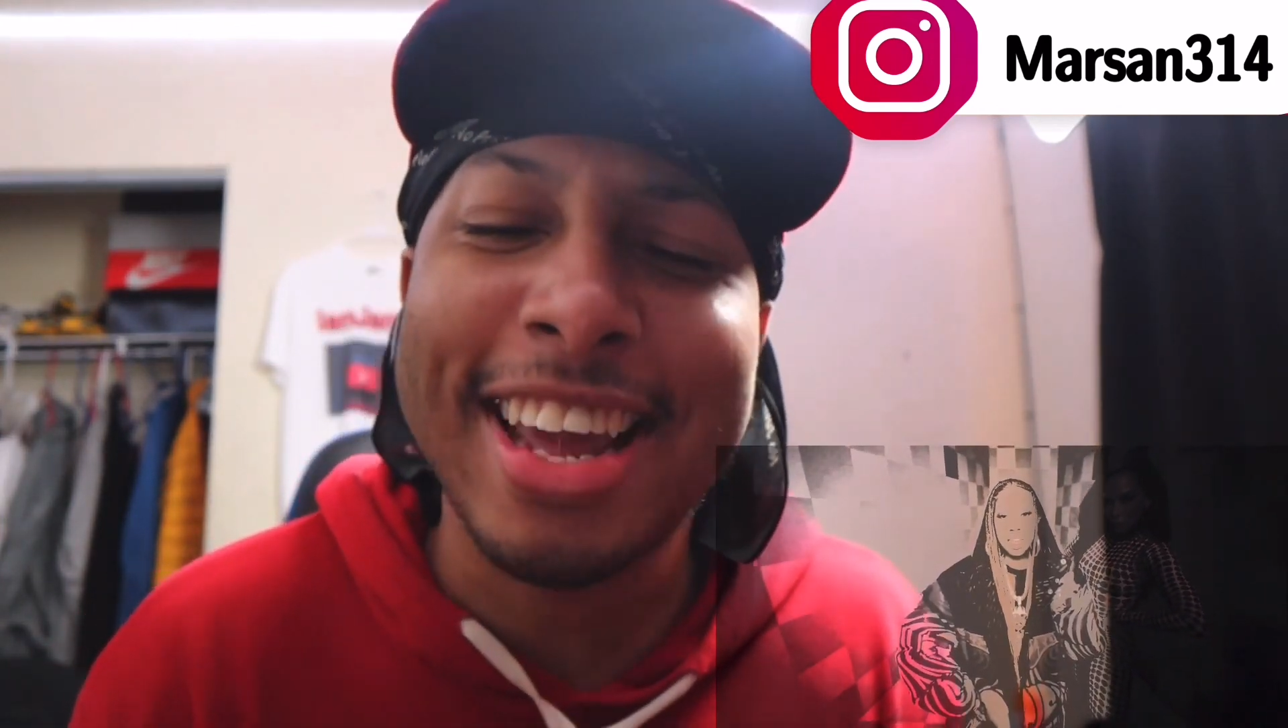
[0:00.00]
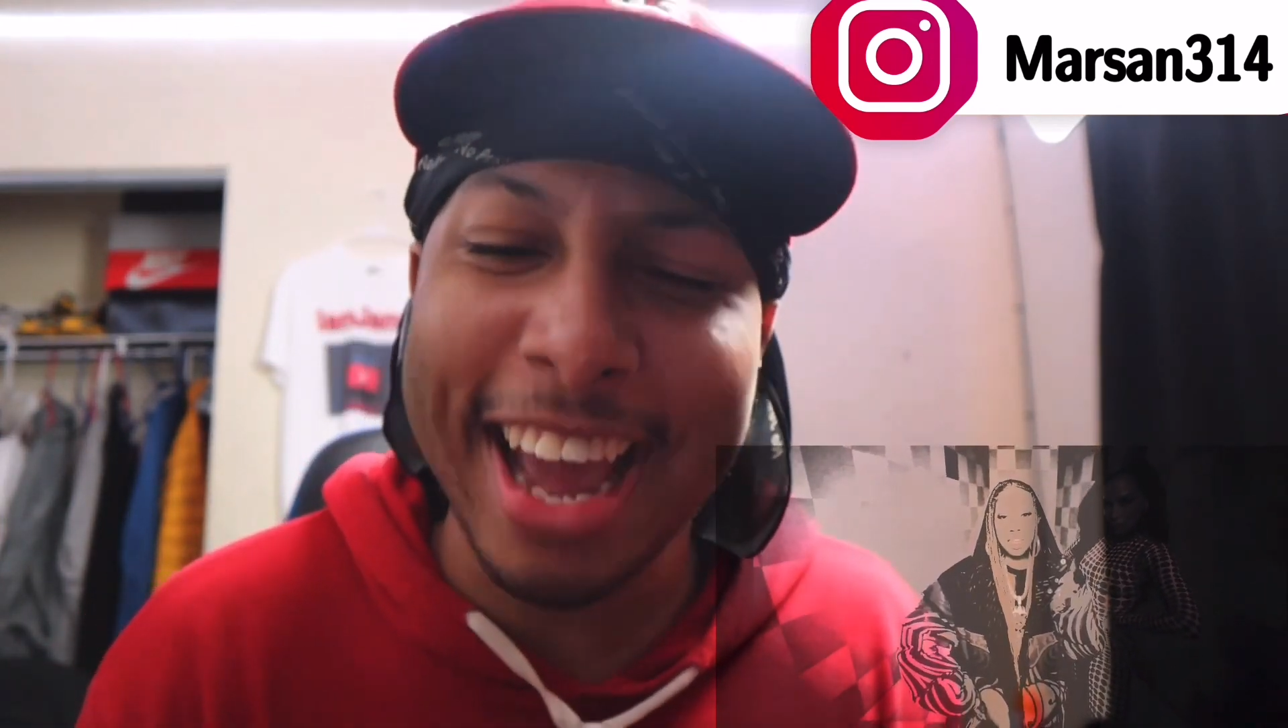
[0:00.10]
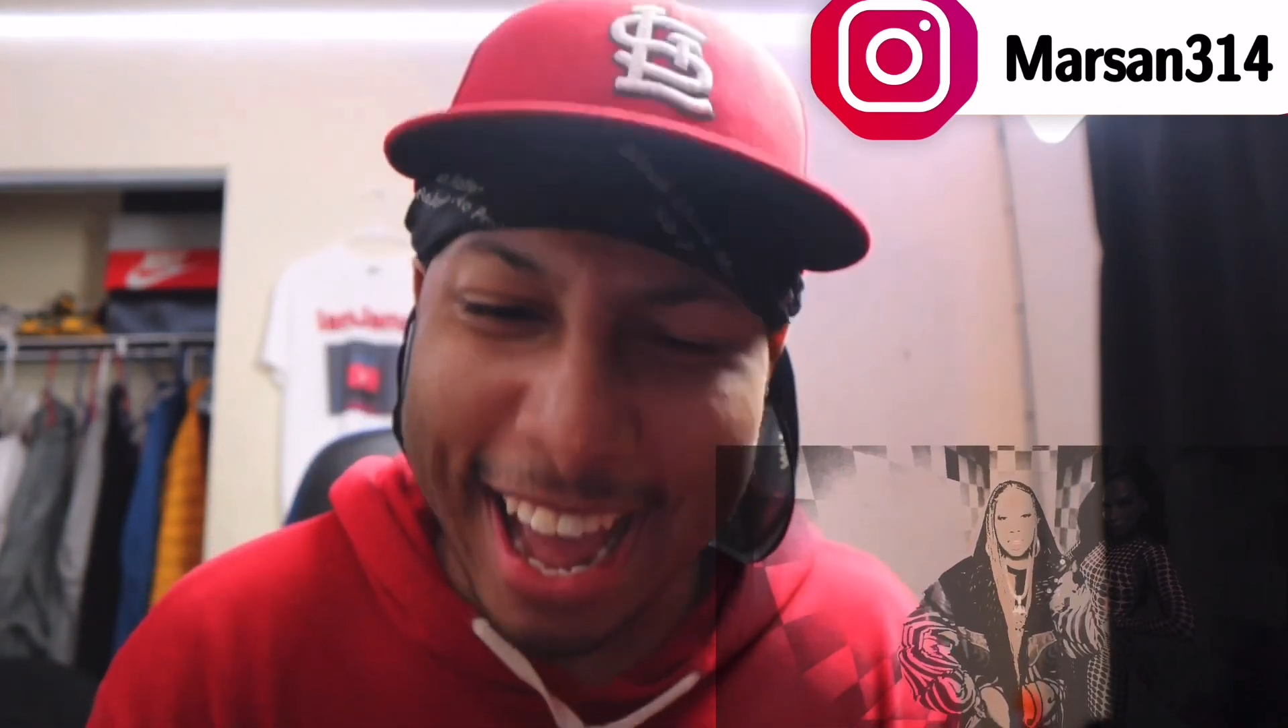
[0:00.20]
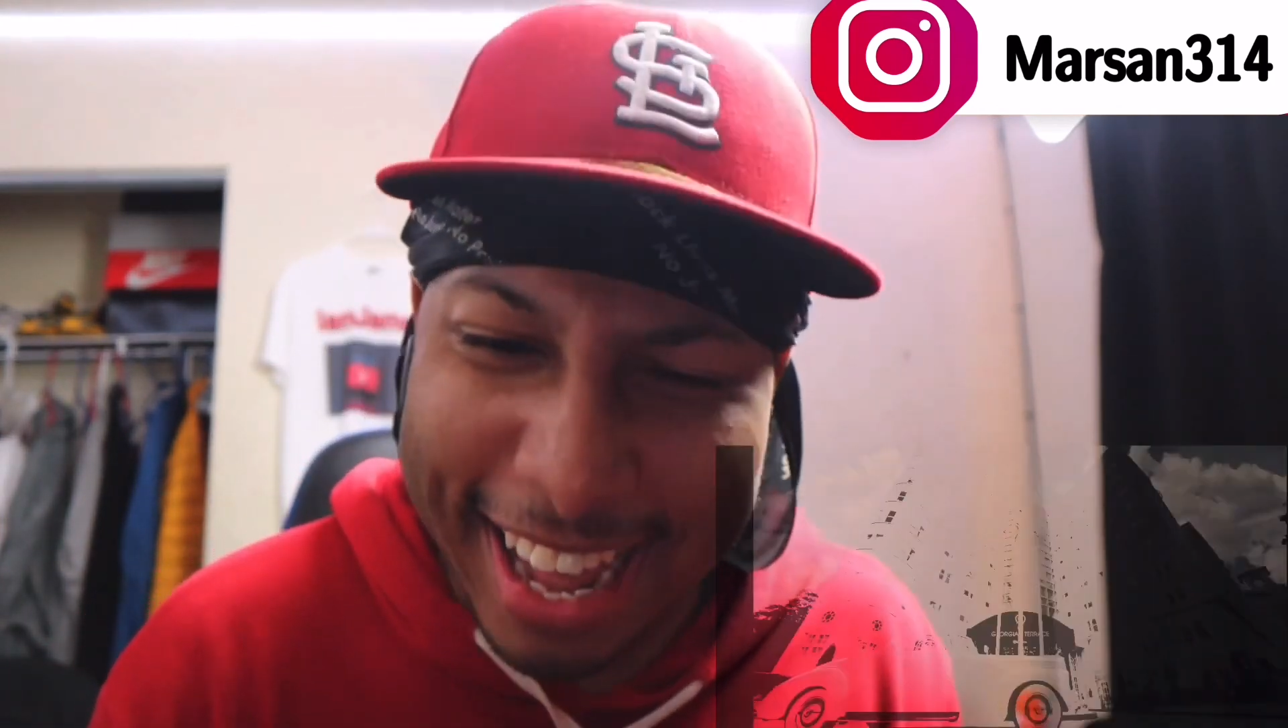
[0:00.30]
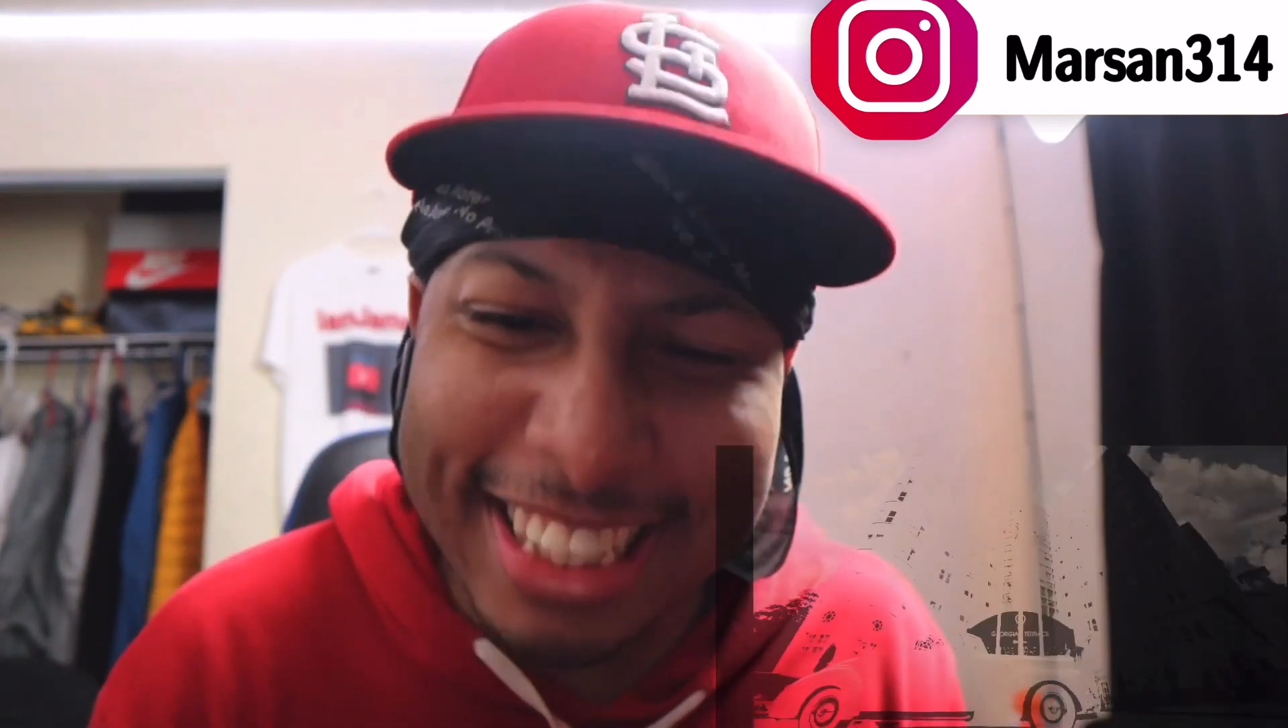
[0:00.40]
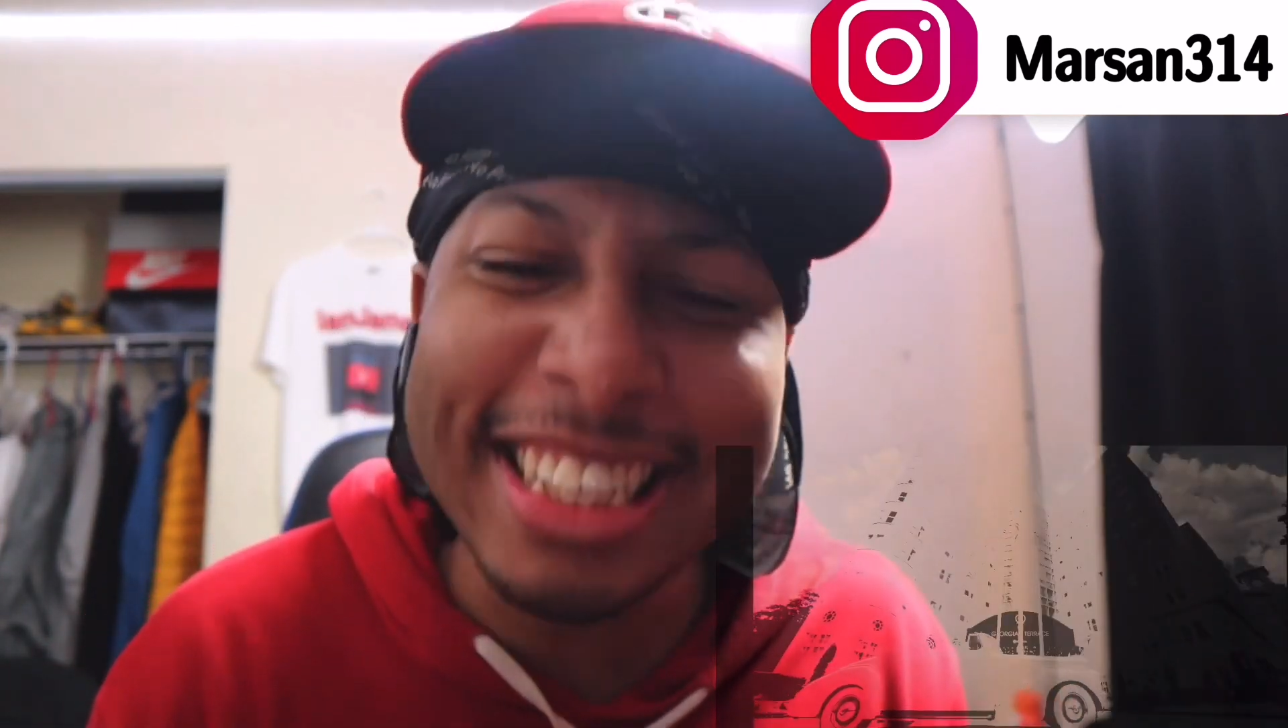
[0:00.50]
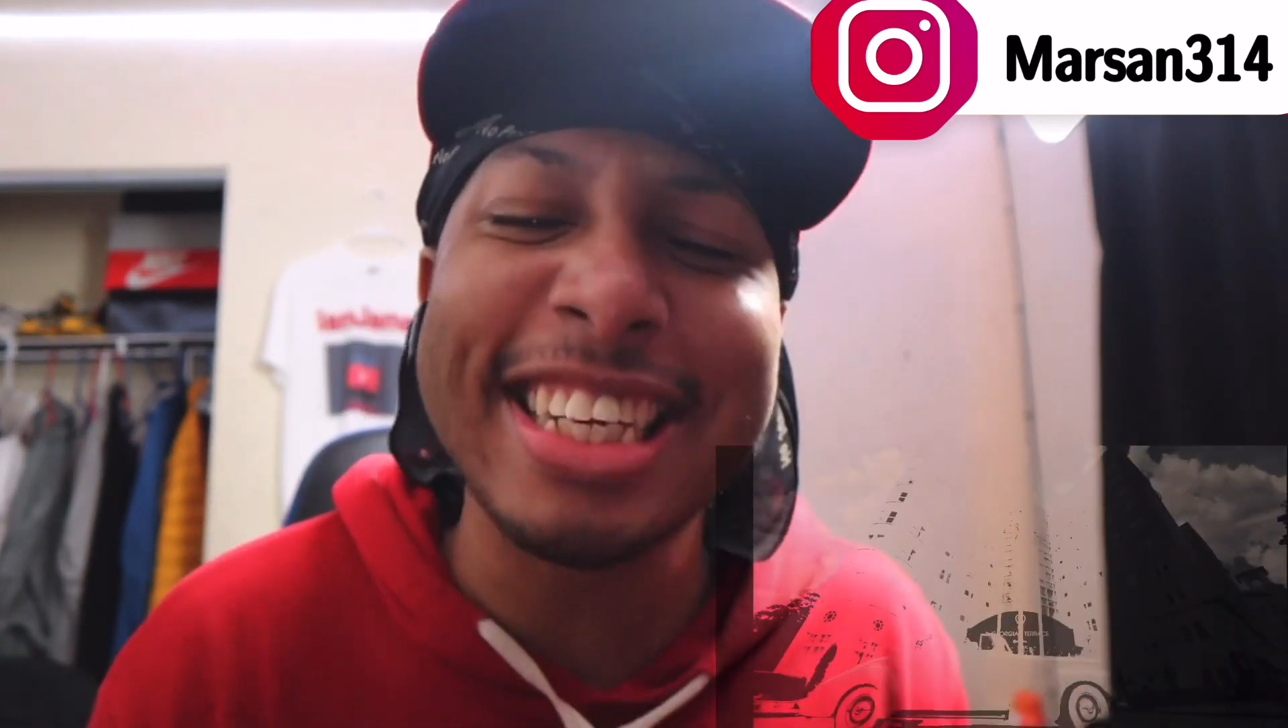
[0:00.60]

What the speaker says: Okay, she